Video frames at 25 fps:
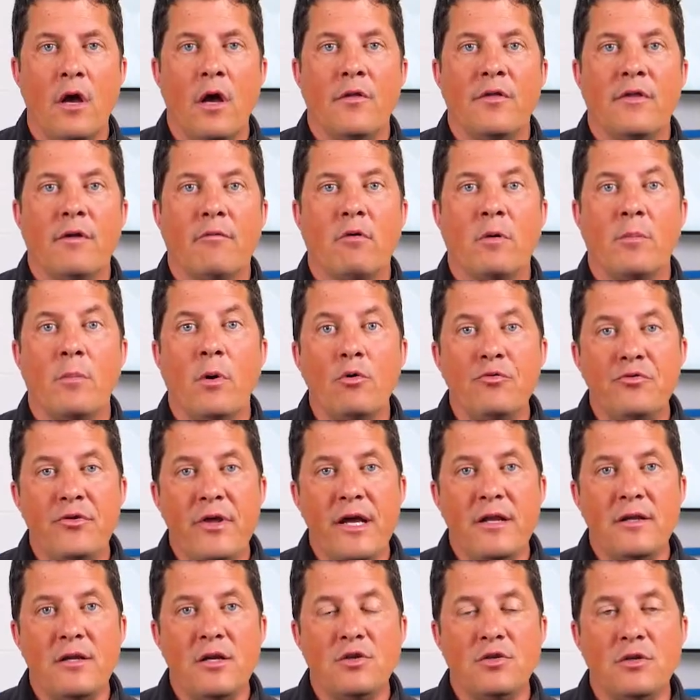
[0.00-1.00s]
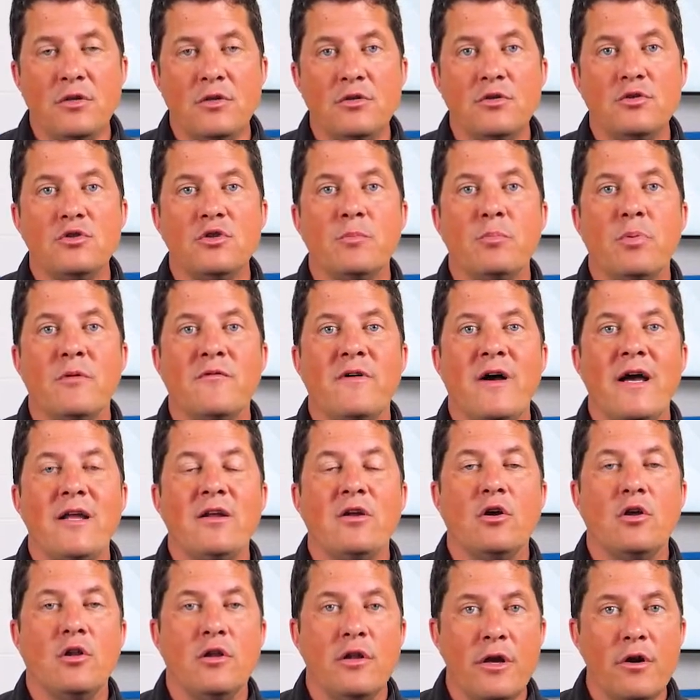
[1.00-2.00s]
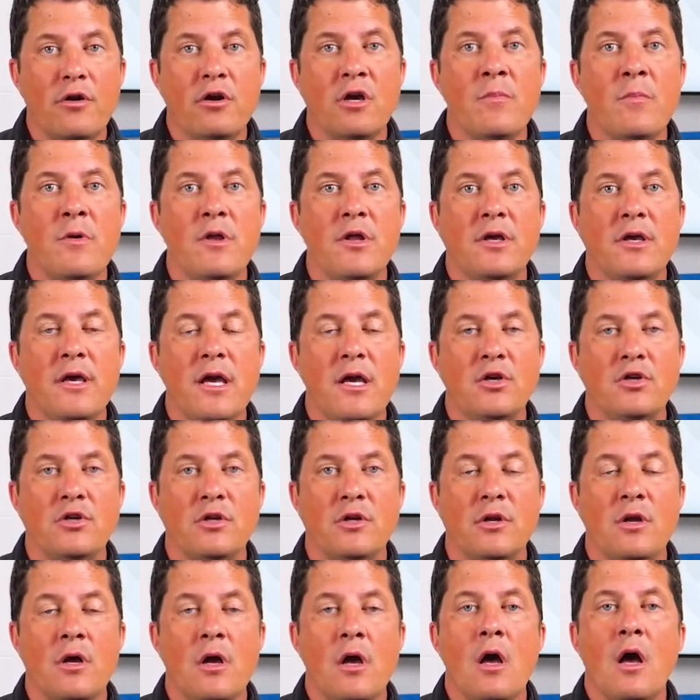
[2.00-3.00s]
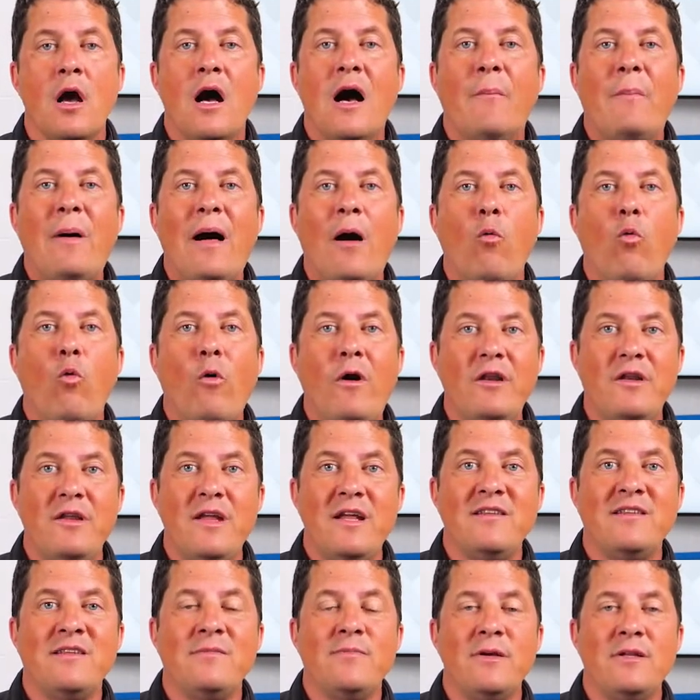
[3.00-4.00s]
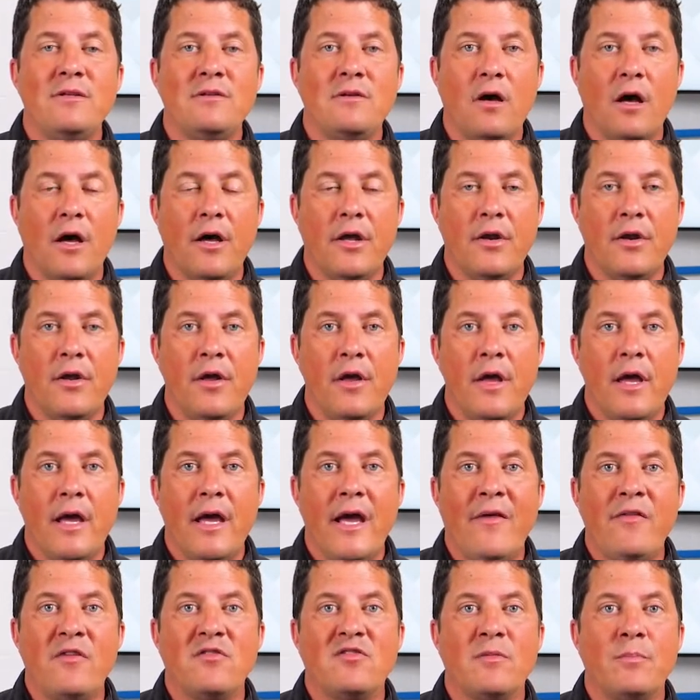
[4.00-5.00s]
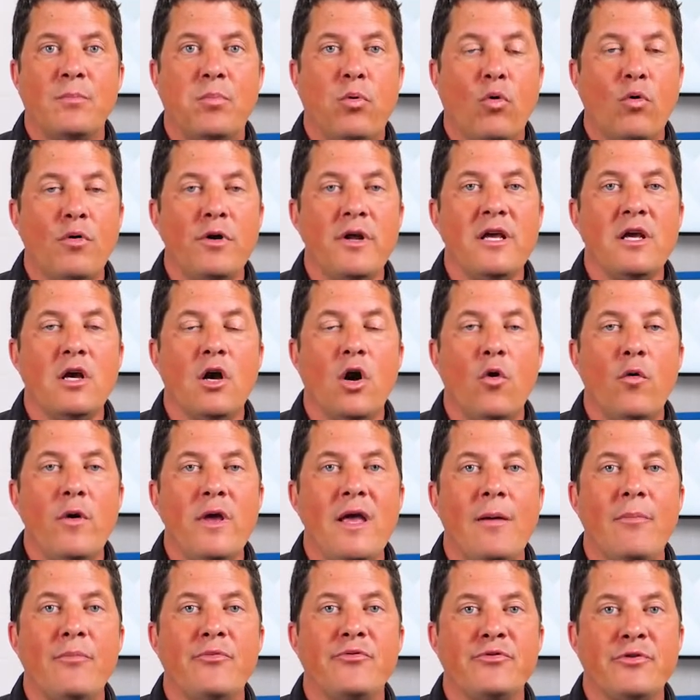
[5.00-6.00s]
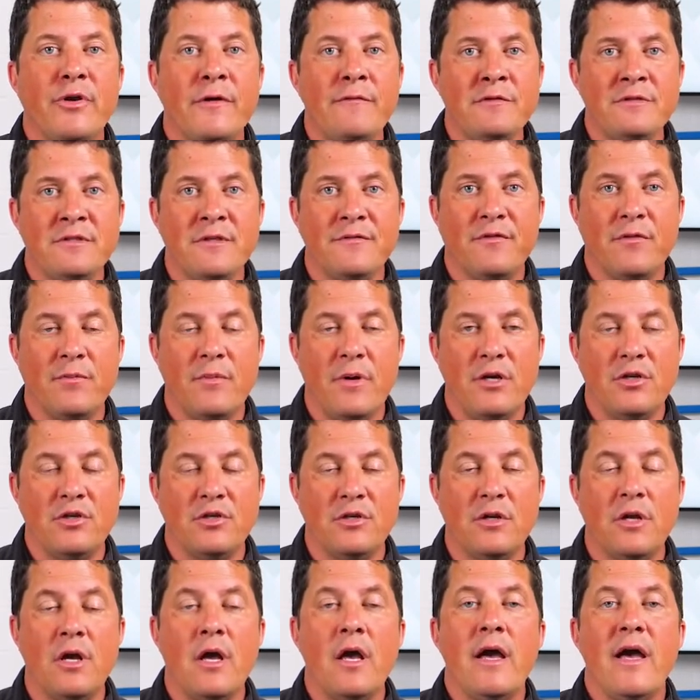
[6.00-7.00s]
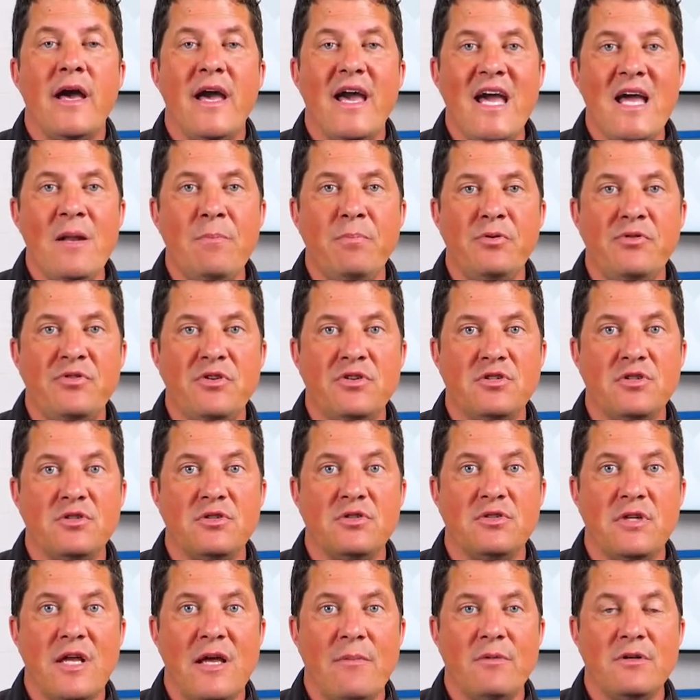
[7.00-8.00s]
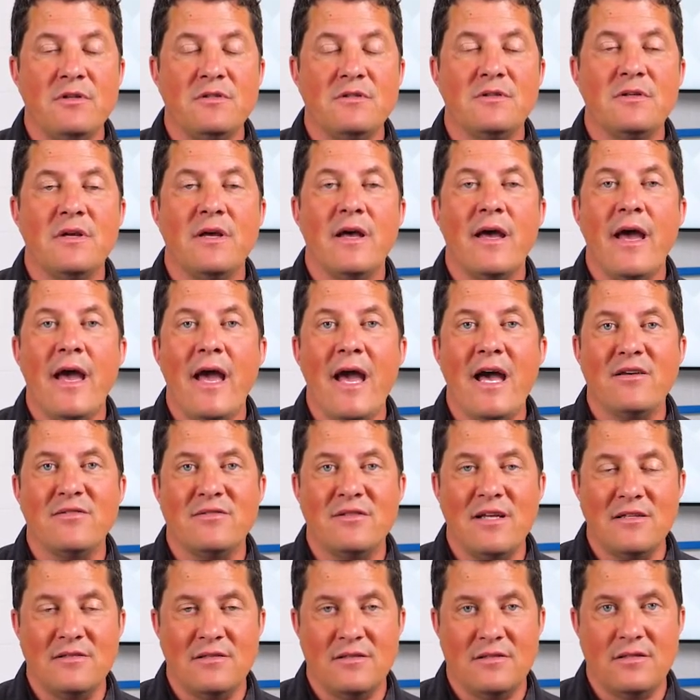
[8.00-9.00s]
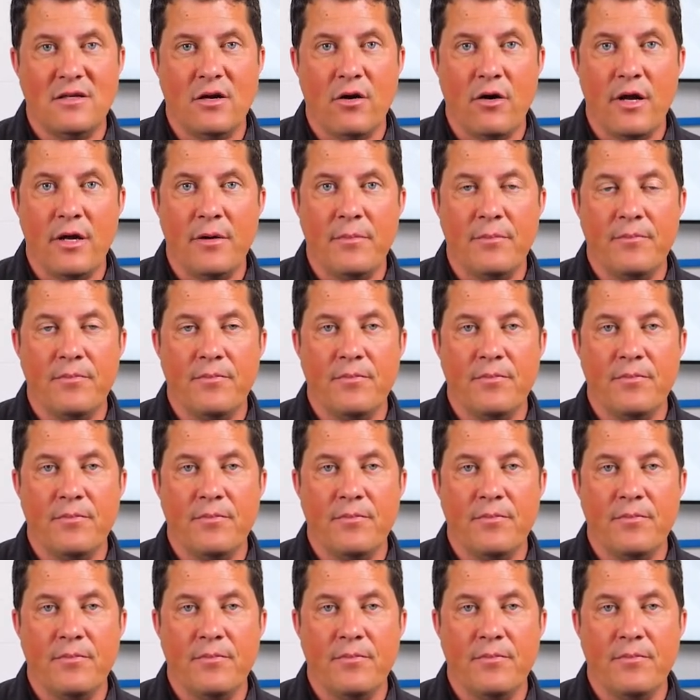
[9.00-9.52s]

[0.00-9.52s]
The remote technician should provide clear communication about what needs to be done and the supporting OEM service information and position statements as necessary.